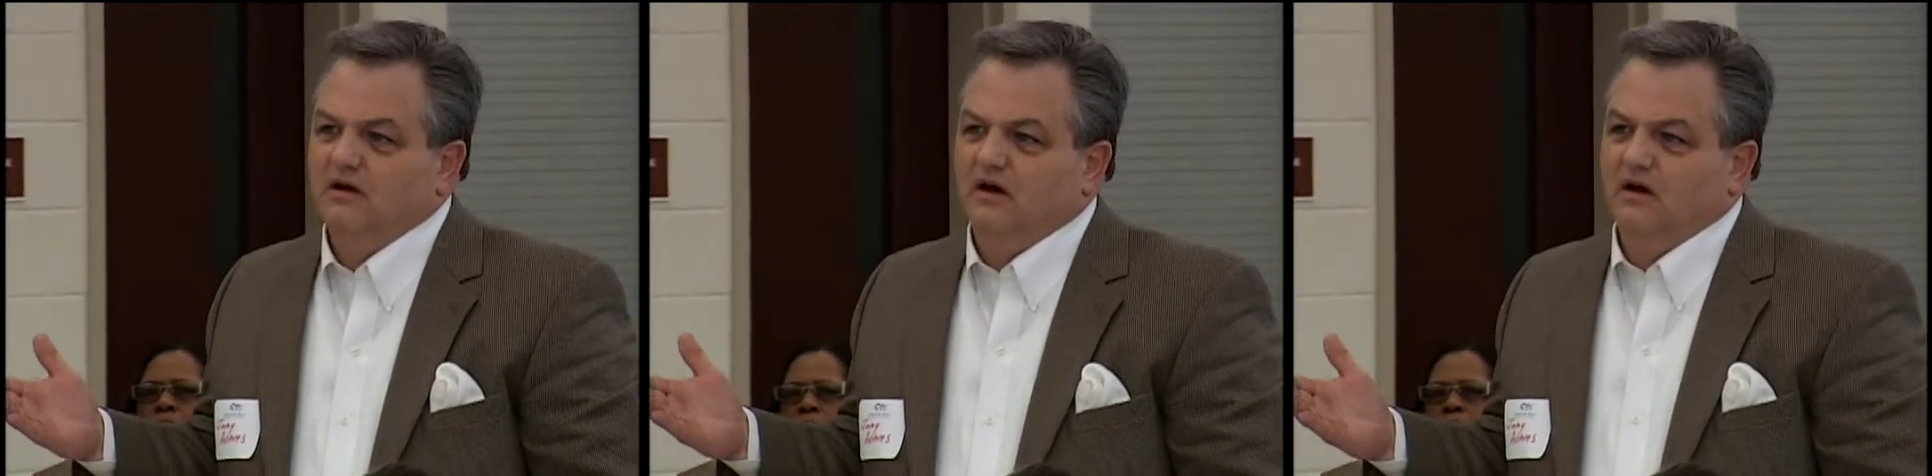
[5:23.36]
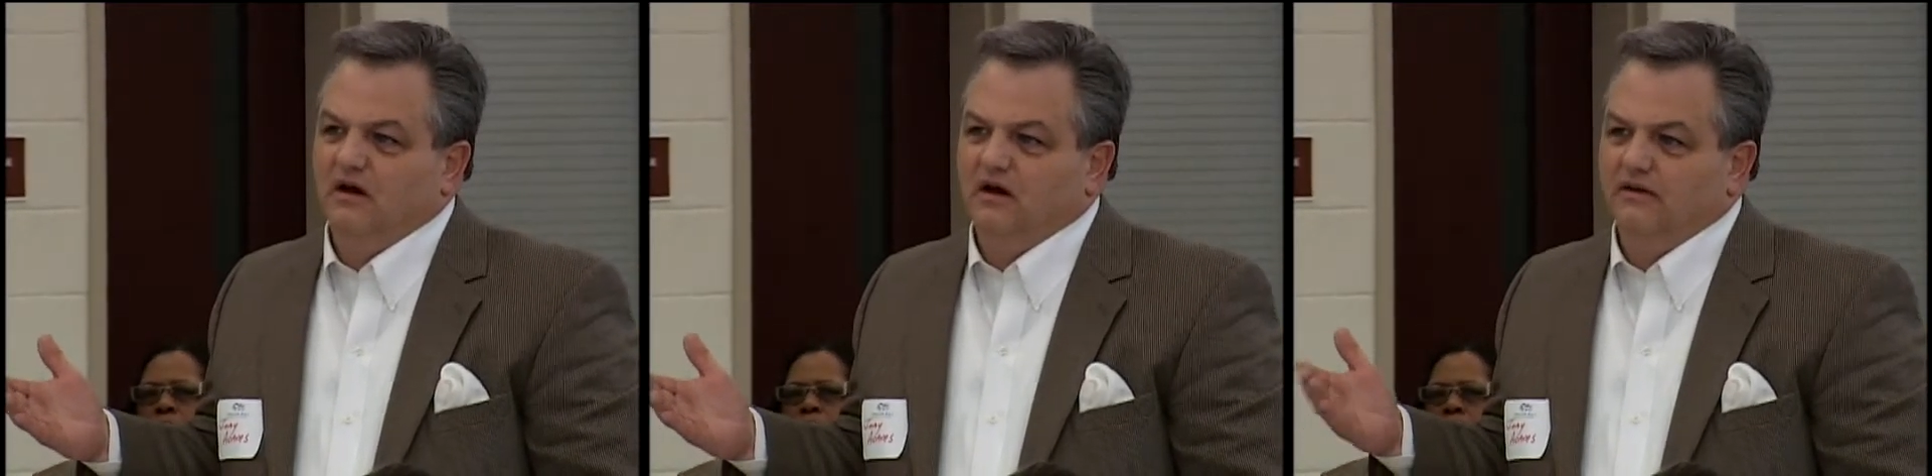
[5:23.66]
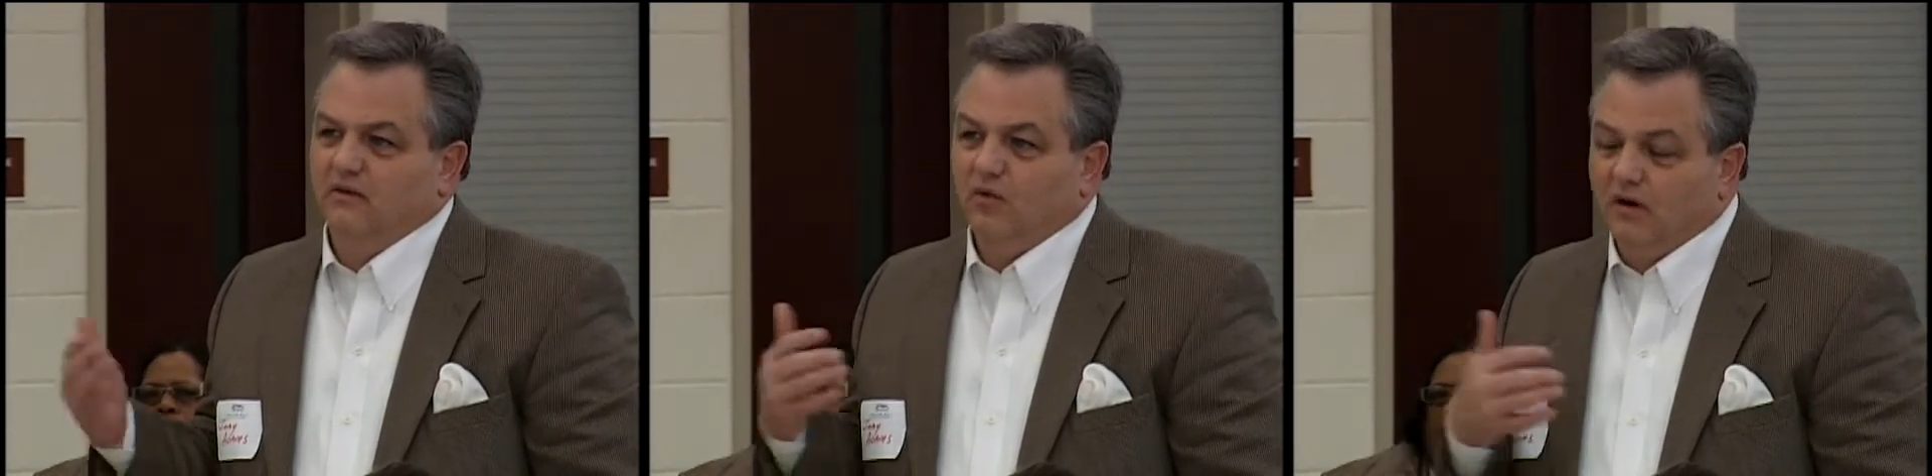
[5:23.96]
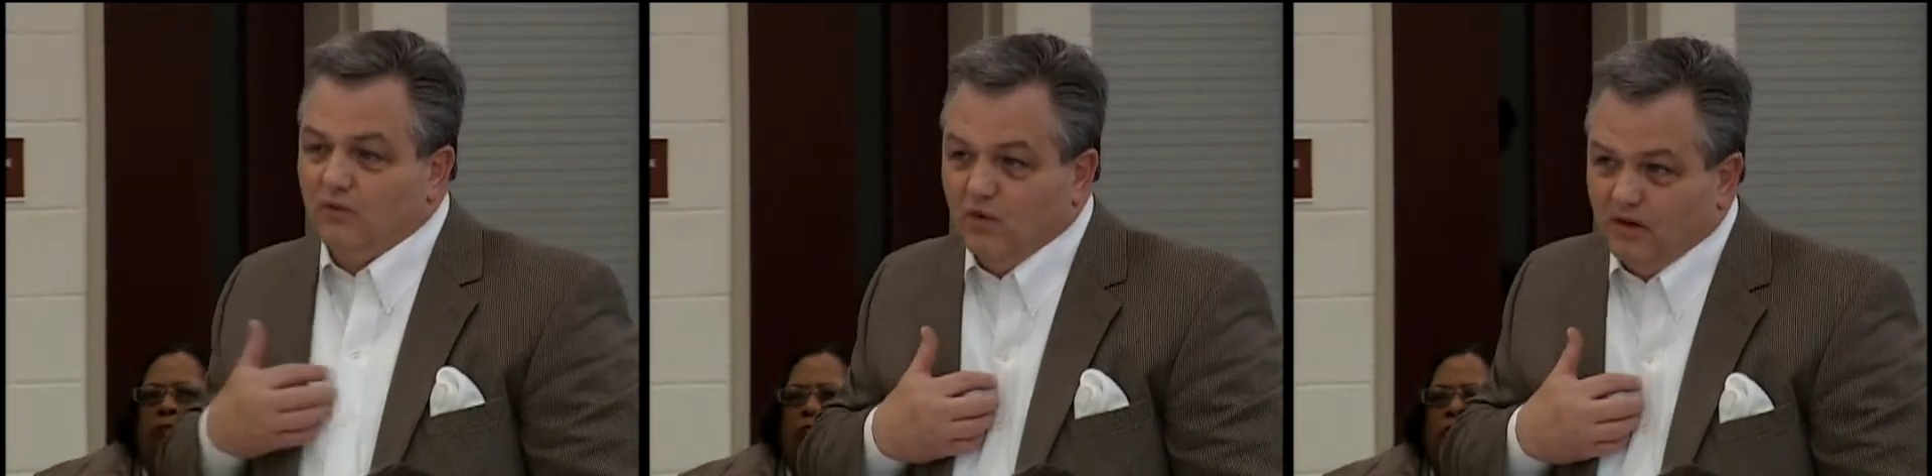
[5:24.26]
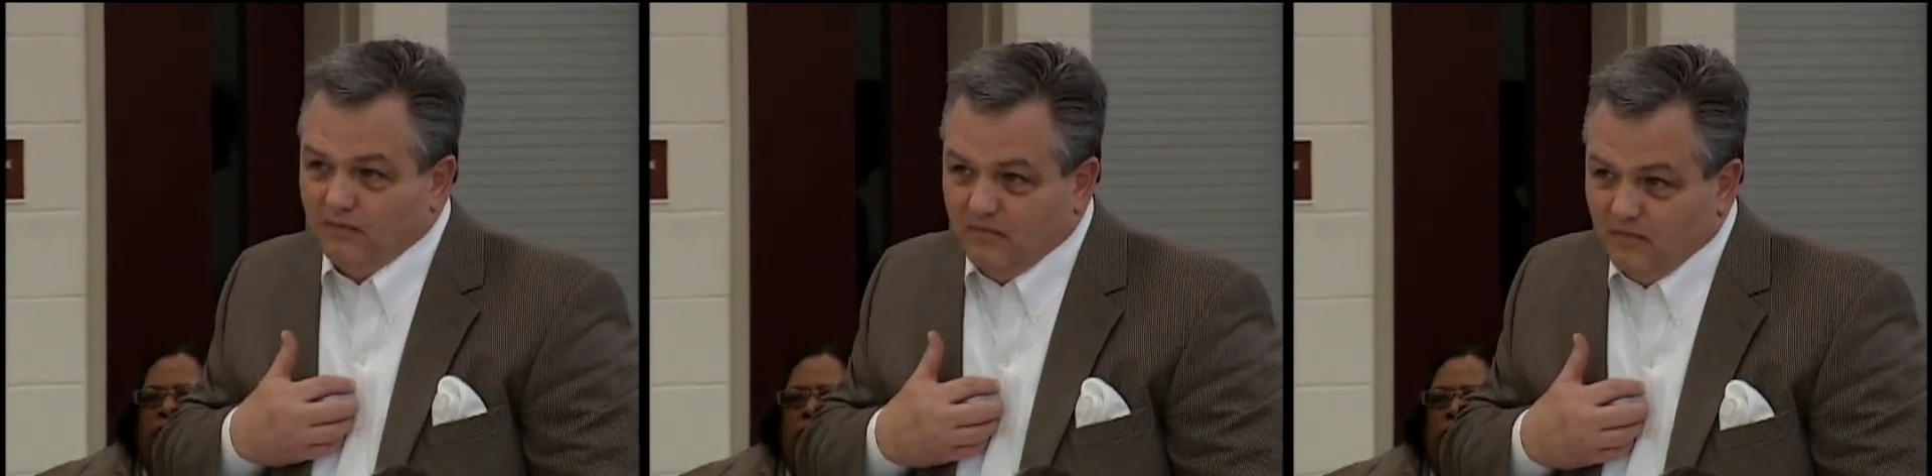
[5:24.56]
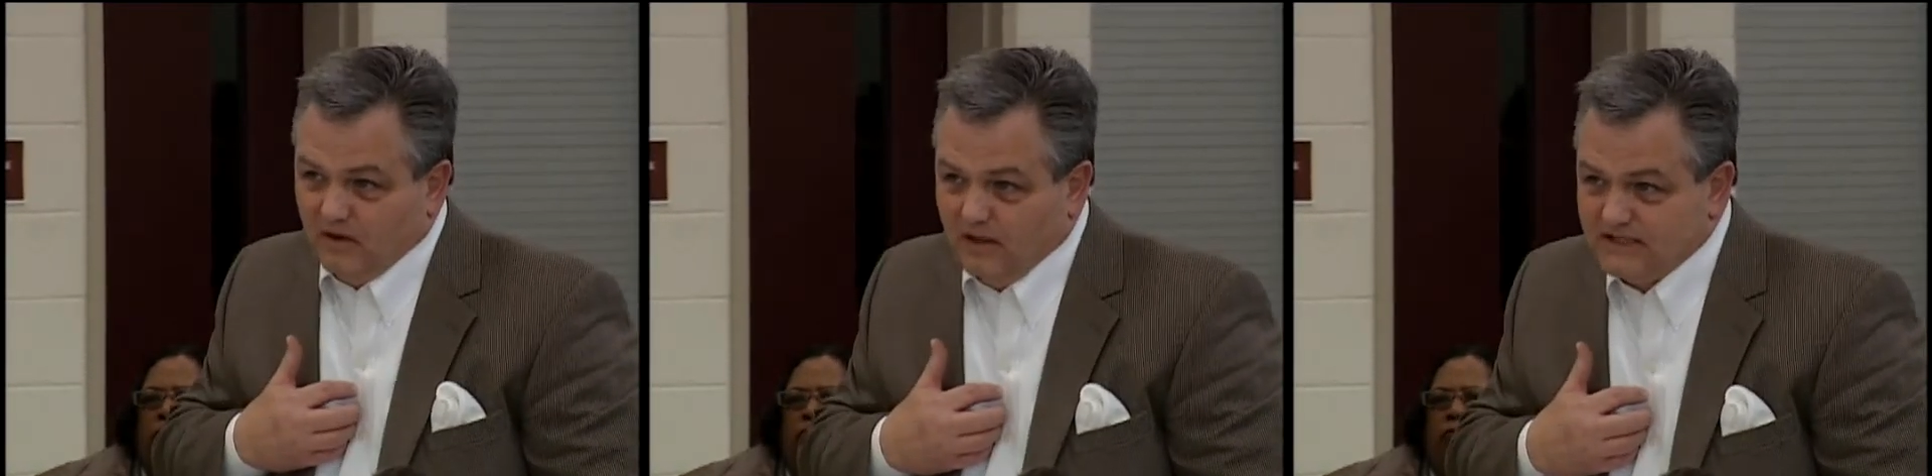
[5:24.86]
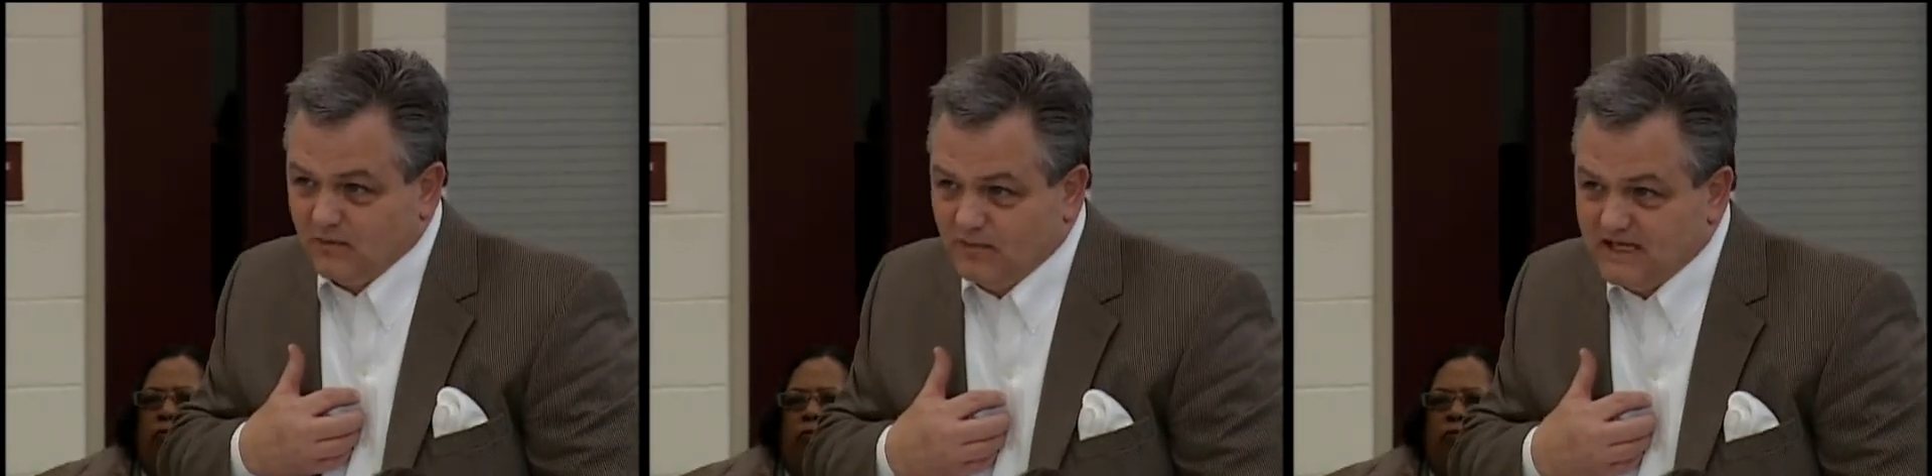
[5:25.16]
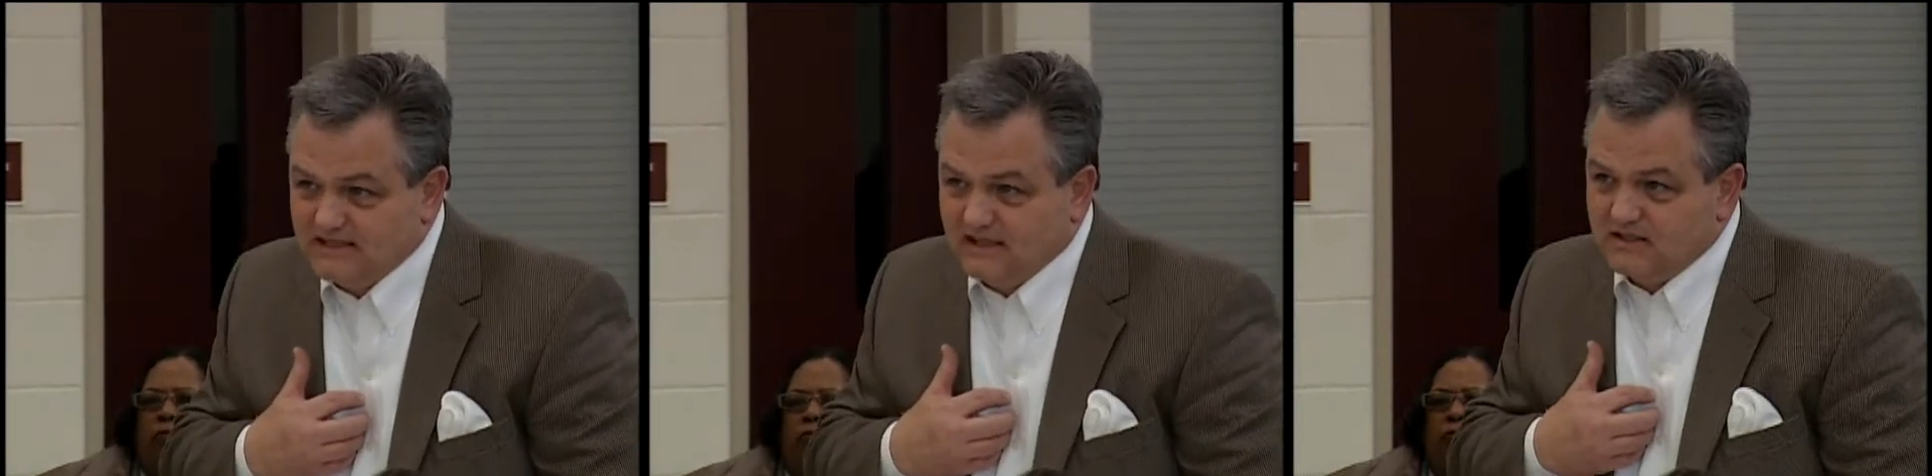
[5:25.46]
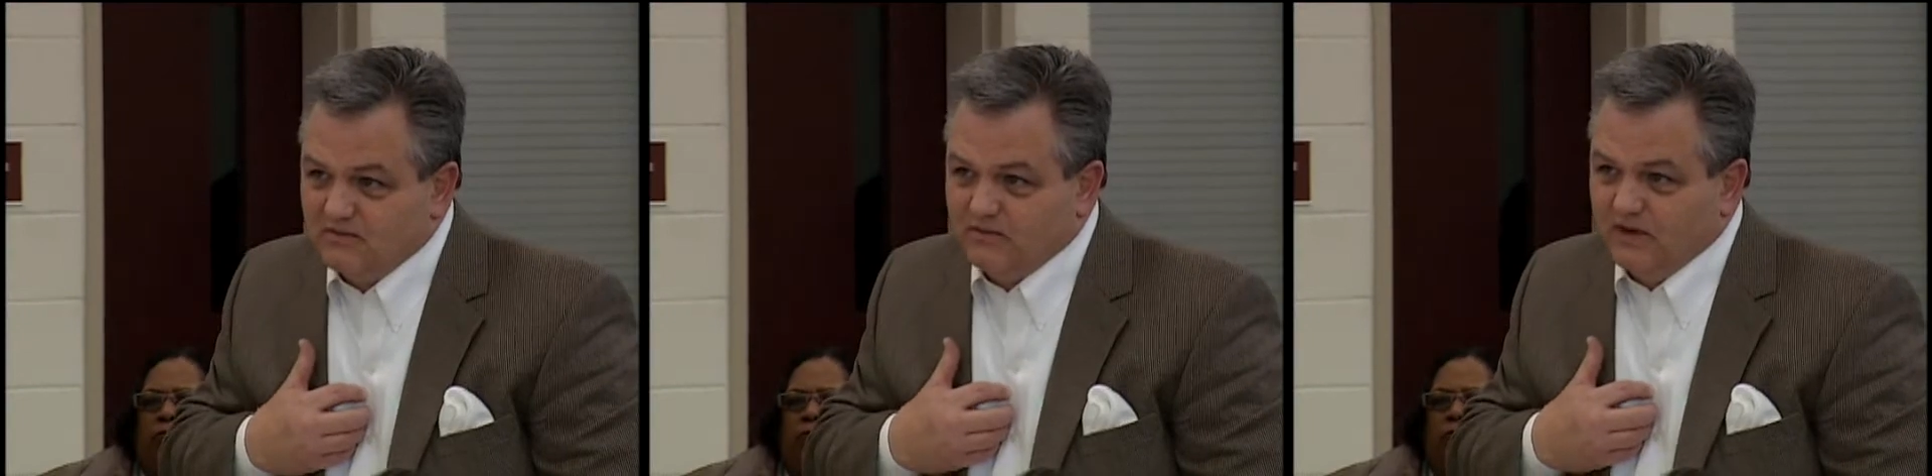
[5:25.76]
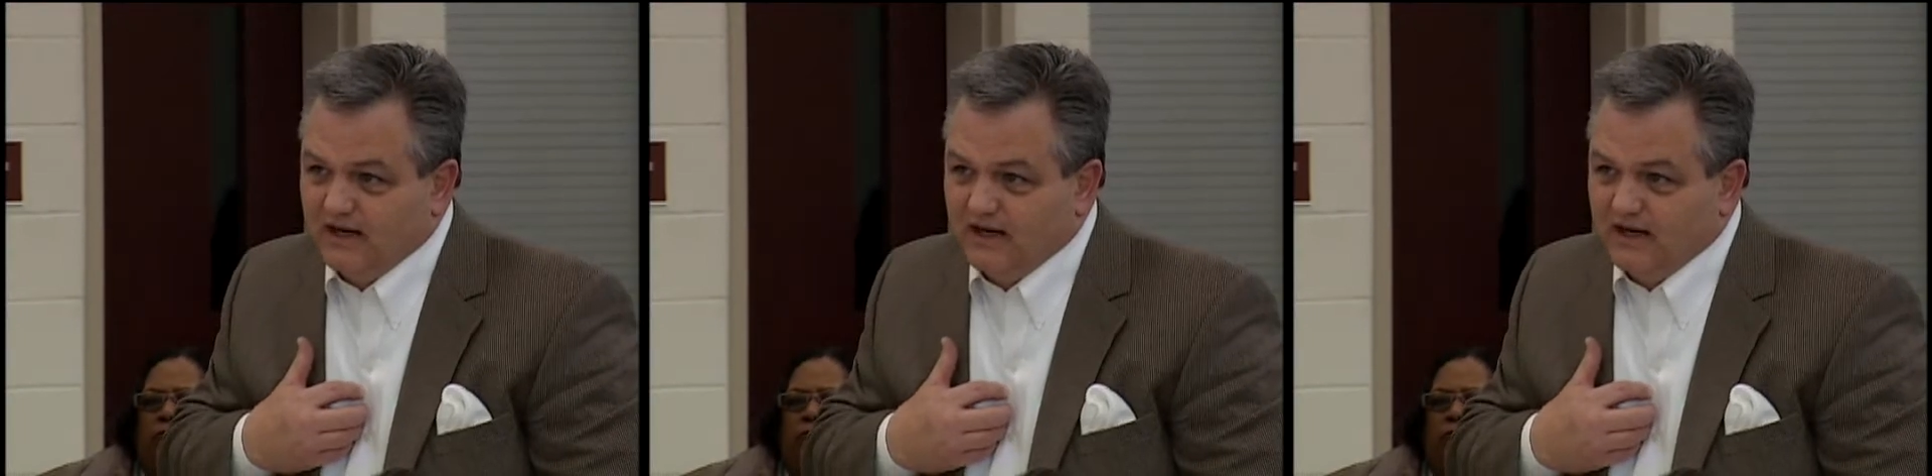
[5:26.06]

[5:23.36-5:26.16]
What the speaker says: that we're as a business